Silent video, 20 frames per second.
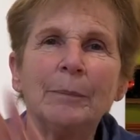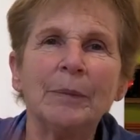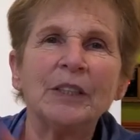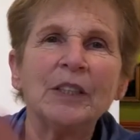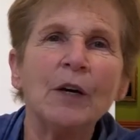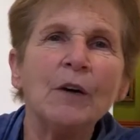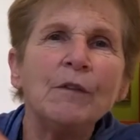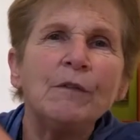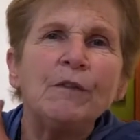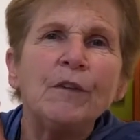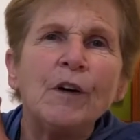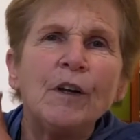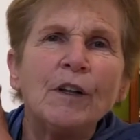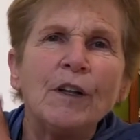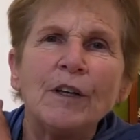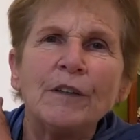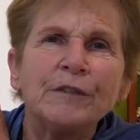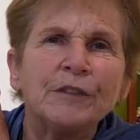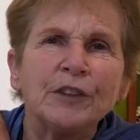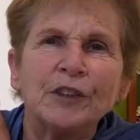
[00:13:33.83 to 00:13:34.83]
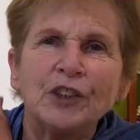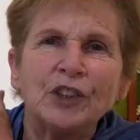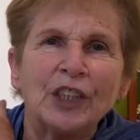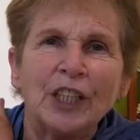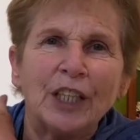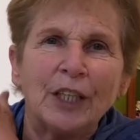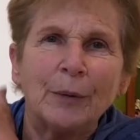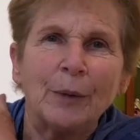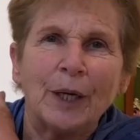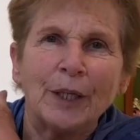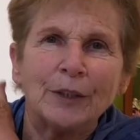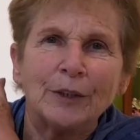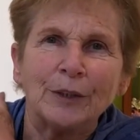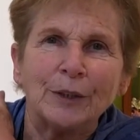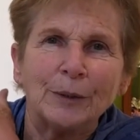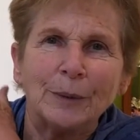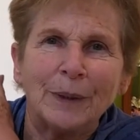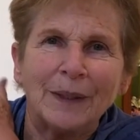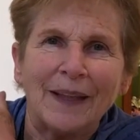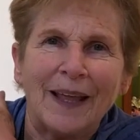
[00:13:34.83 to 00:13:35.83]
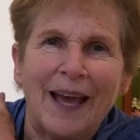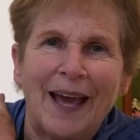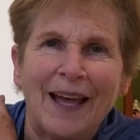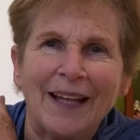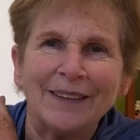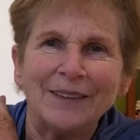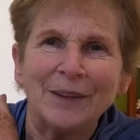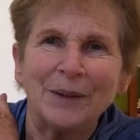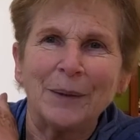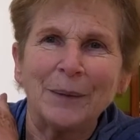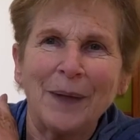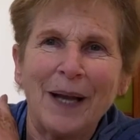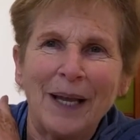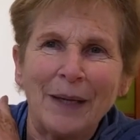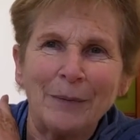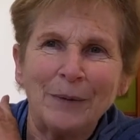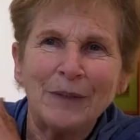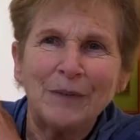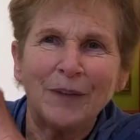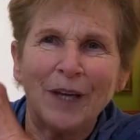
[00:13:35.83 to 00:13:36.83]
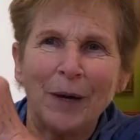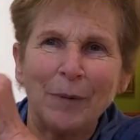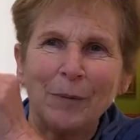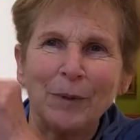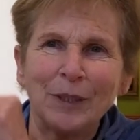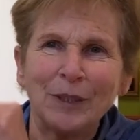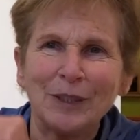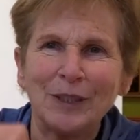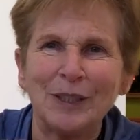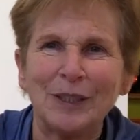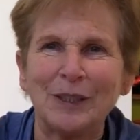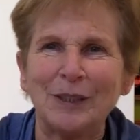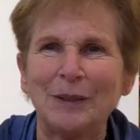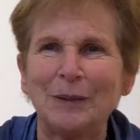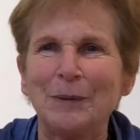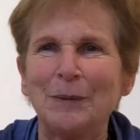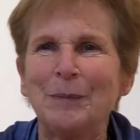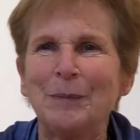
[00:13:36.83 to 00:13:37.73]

but don't fall off your chair while you're doing that. All right, we've got work to do.